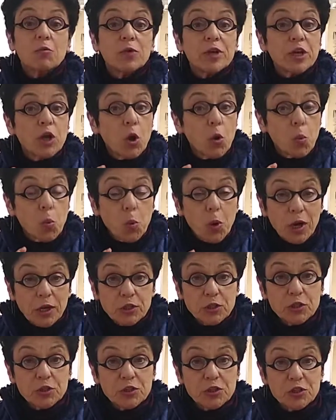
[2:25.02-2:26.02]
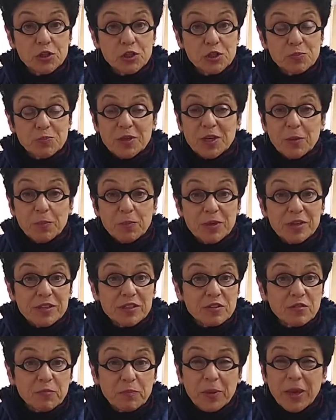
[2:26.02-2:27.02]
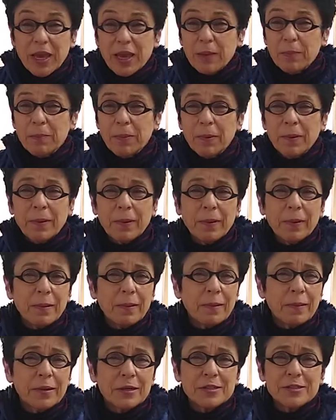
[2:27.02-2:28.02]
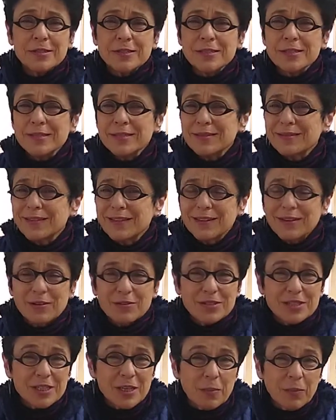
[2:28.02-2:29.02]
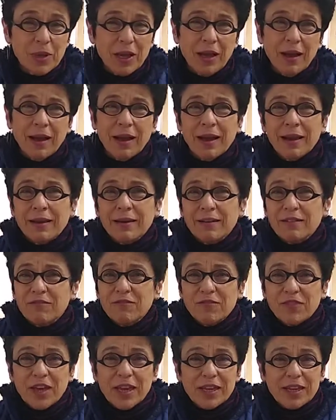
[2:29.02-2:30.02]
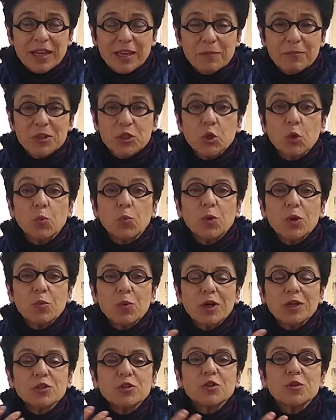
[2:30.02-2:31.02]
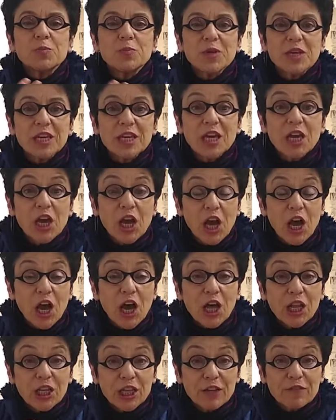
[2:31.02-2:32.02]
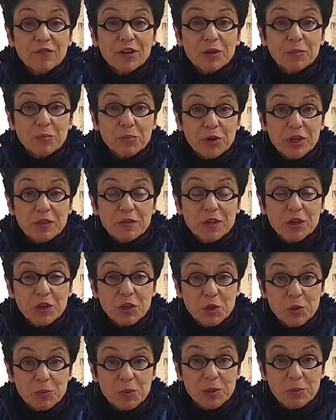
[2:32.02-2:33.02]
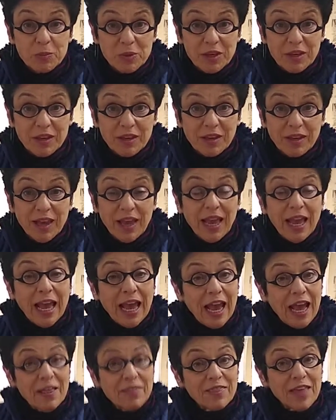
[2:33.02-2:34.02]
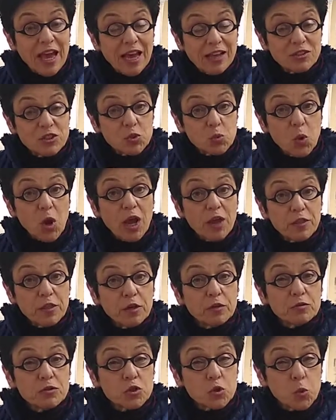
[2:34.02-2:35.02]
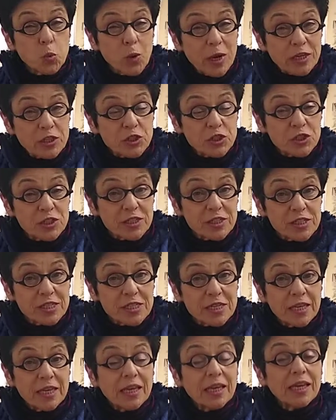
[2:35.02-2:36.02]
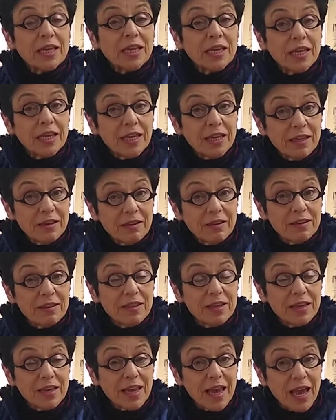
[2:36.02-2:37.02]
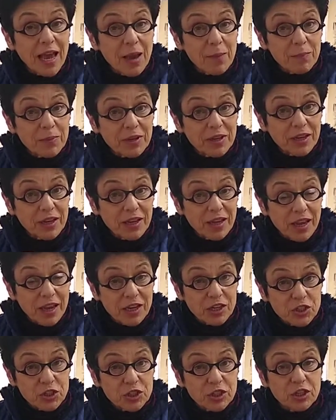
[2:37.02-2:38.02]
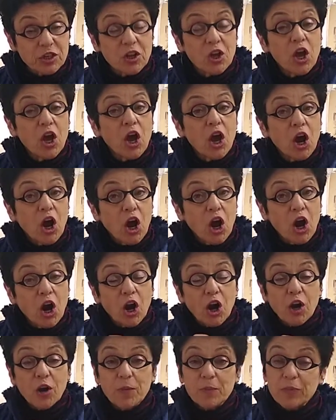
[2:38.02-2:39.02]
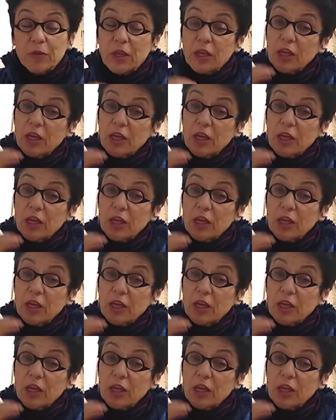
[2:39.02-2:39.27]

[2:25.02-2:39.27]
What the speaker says: We don't want you to just be a piece of paper or just, you know, some kind of vague image. We want you to be a living, breathing human being. And that's why those questions in the application are